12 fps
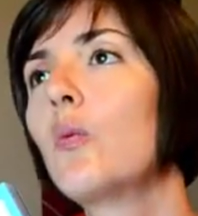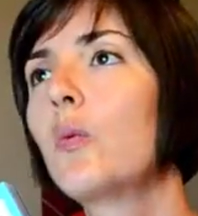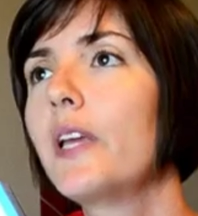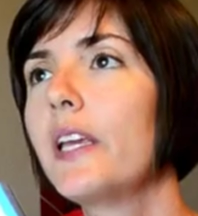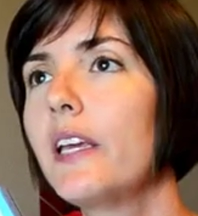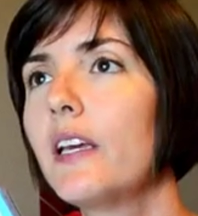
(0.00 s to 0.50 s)

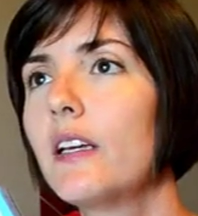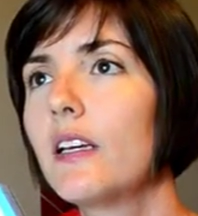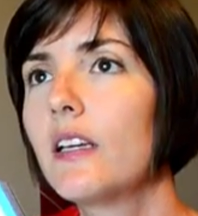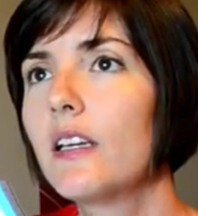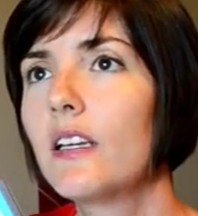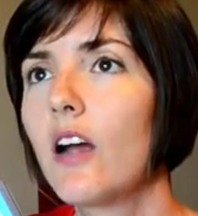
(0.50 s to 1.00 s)
we
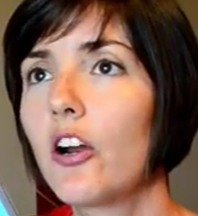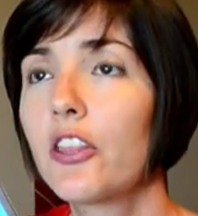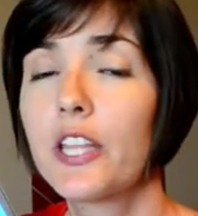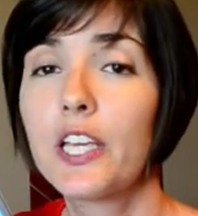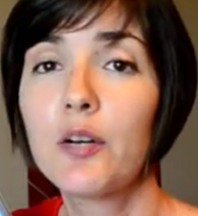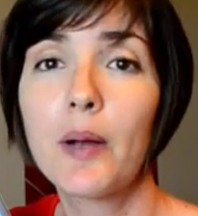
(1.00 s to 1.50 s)
are
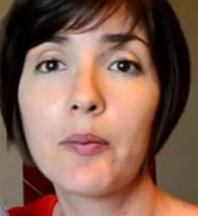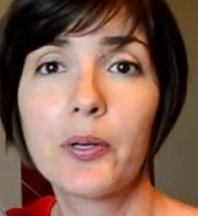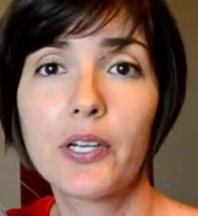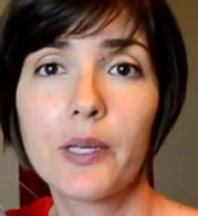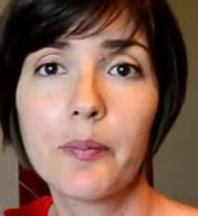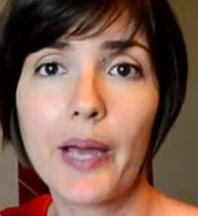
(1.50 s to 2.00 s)
thinking about
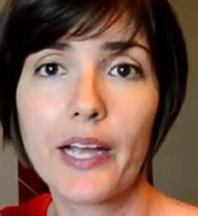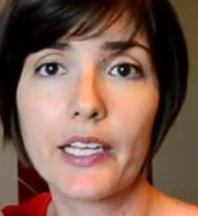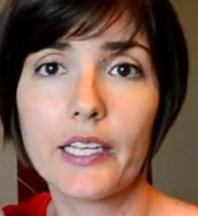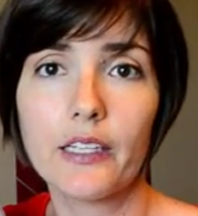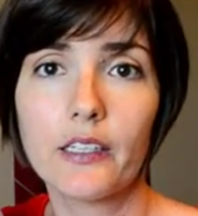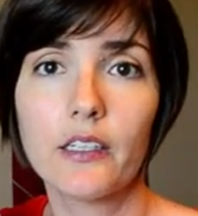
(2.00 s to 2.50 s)
putting him back
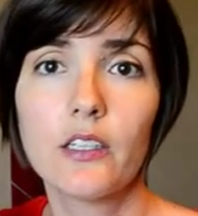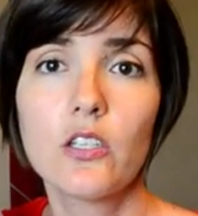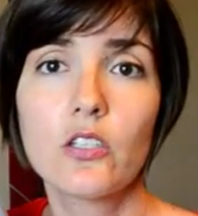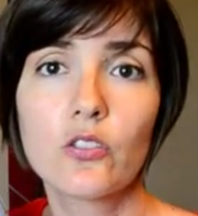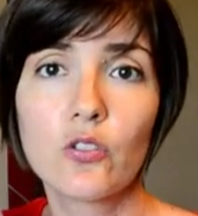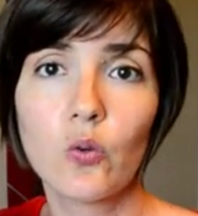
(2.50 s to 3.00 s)
in
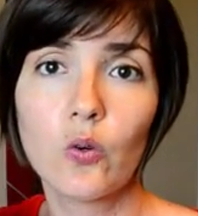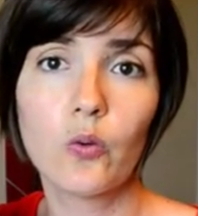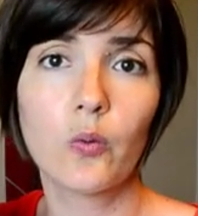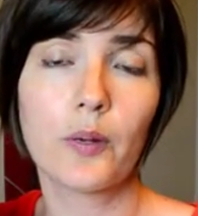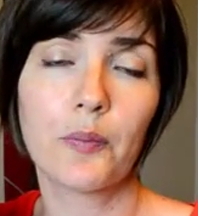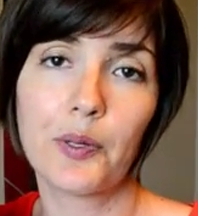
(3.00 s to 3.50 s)

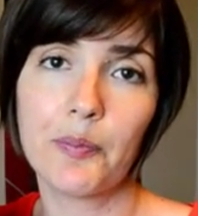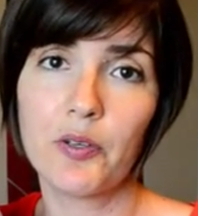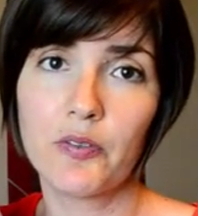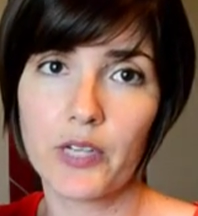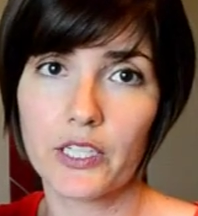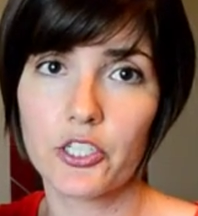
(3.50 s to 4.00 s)
school when we
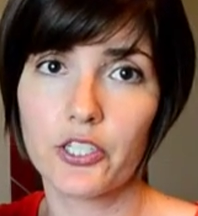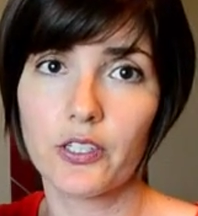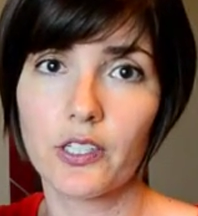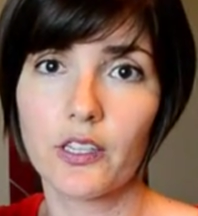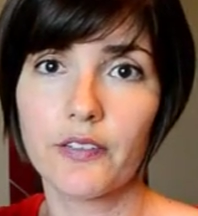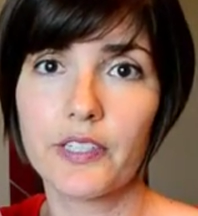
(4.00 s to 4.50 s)
move next
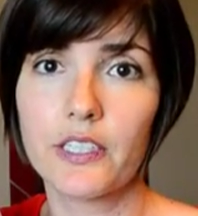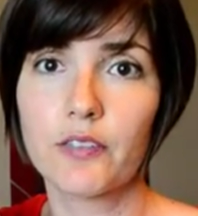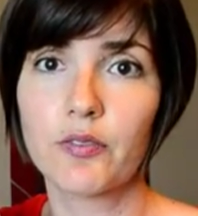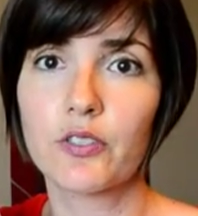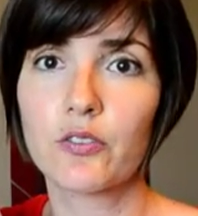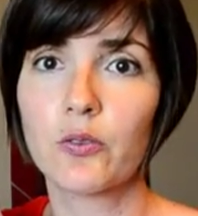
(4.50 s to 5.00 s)
year and live in a
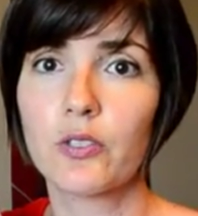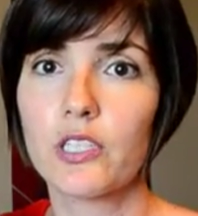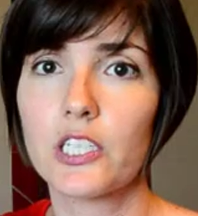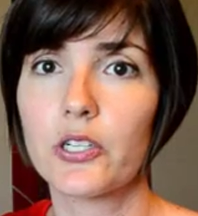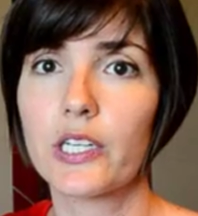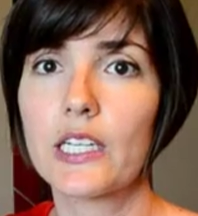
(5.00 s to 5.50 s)
different school
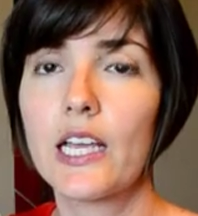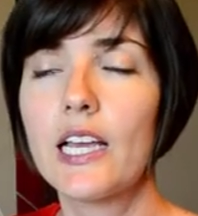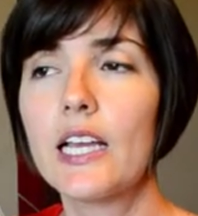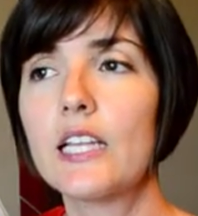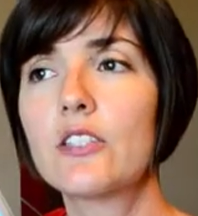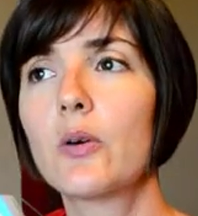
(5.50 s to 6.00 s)
district.
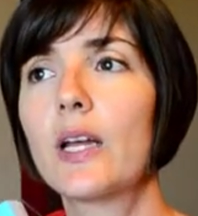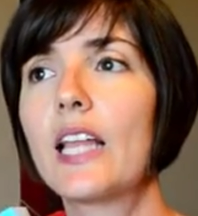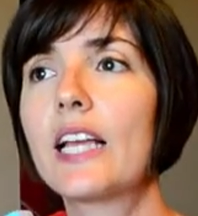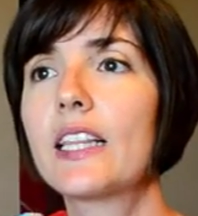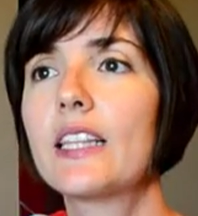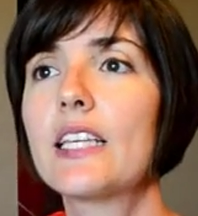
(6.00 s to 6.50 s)
And so I
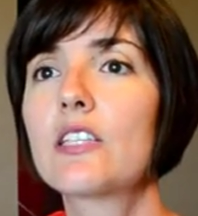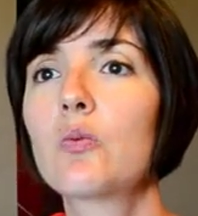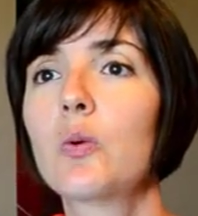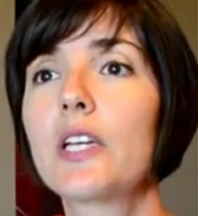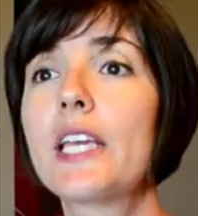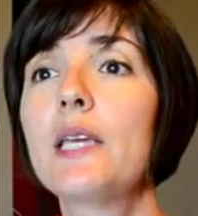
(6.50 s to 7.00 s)
like that
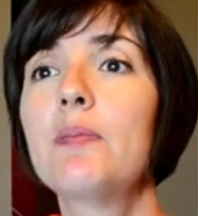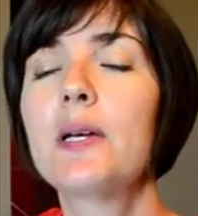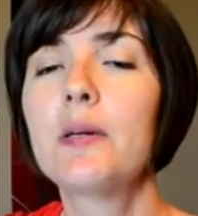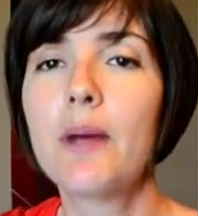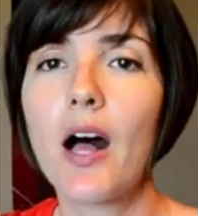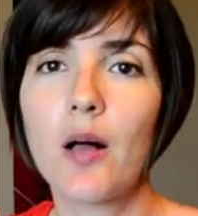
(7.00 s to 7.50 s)
this will keep
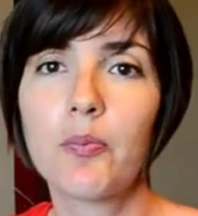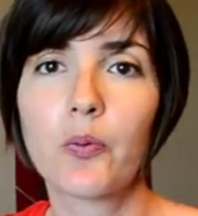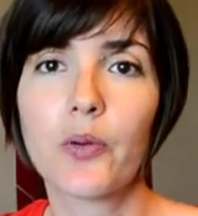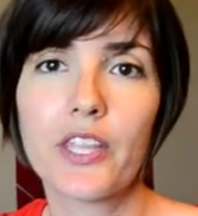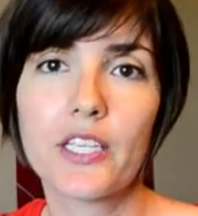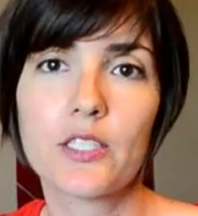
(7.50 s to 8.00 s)
him up
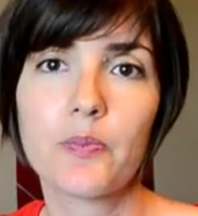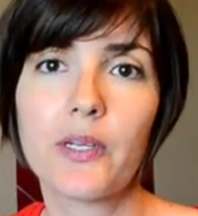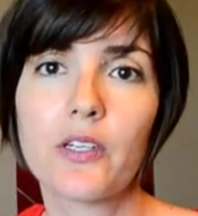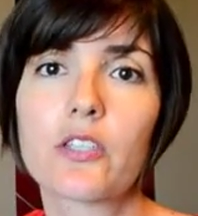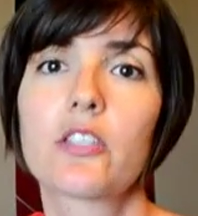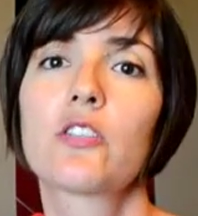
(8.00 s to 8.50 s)
with his
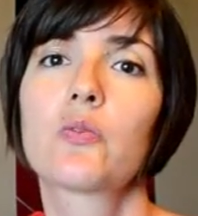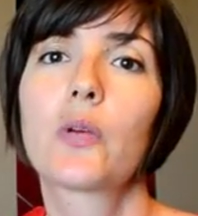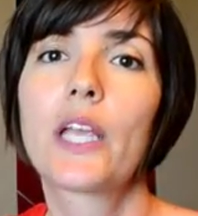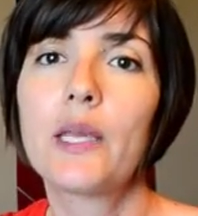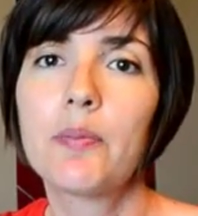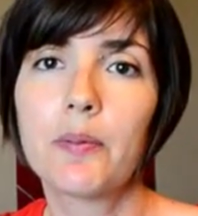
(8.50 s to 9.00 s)
peers. This
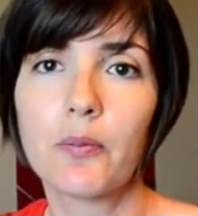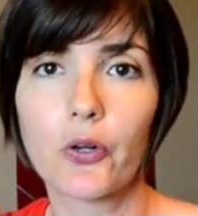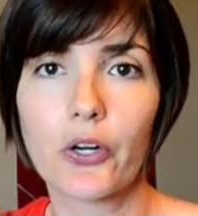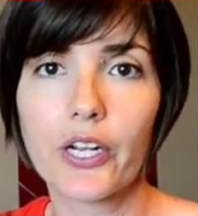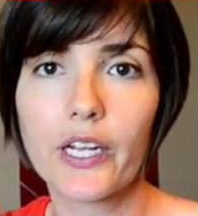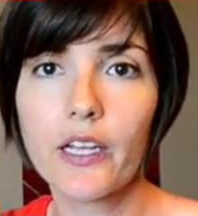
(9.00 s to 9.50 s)
will keep him
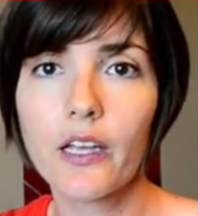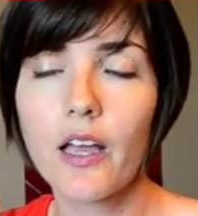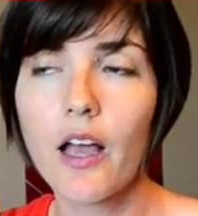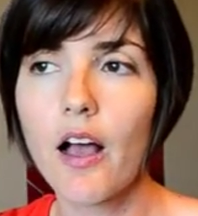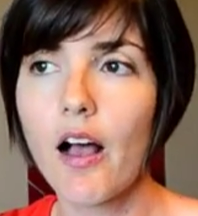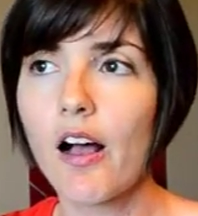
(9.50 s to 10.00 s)
learning
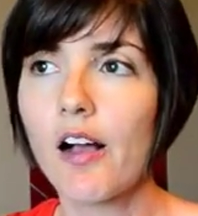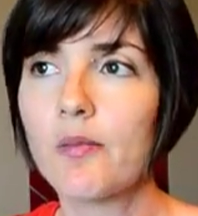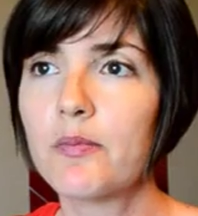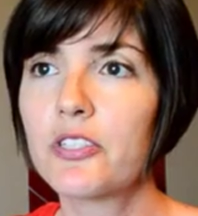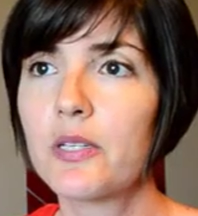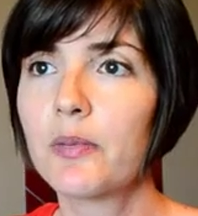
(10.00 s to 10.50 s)

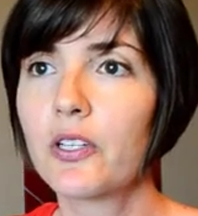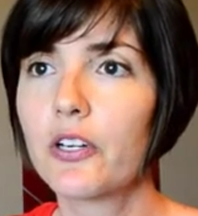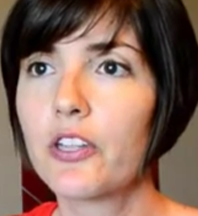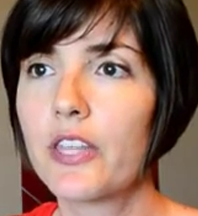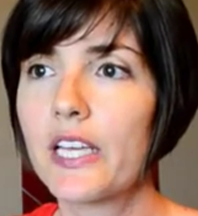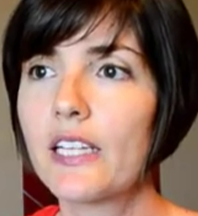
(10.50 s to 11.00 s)

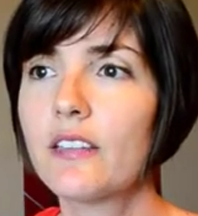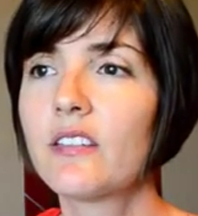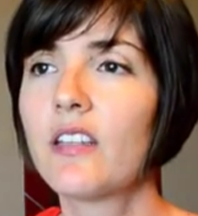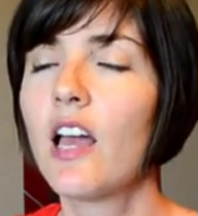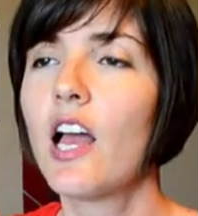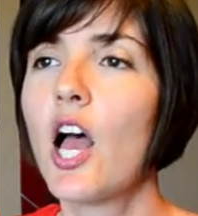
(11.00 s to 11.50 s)
similar
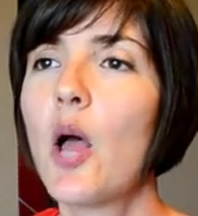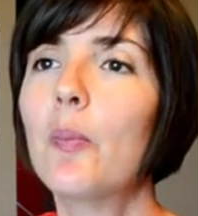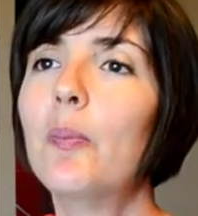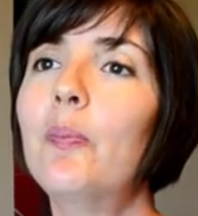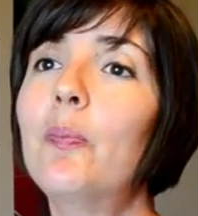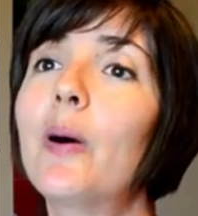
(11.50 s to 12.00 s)
things.
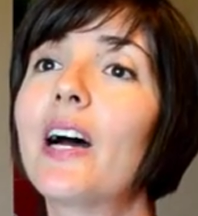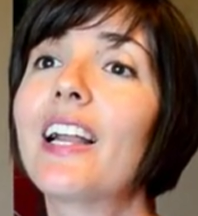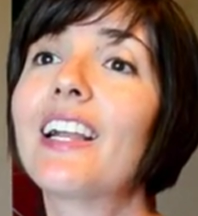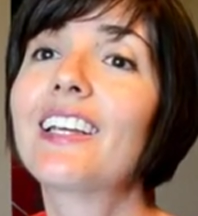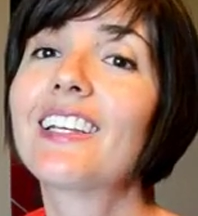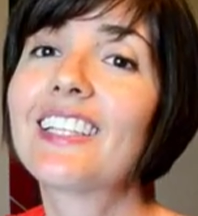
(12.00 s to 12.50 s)
But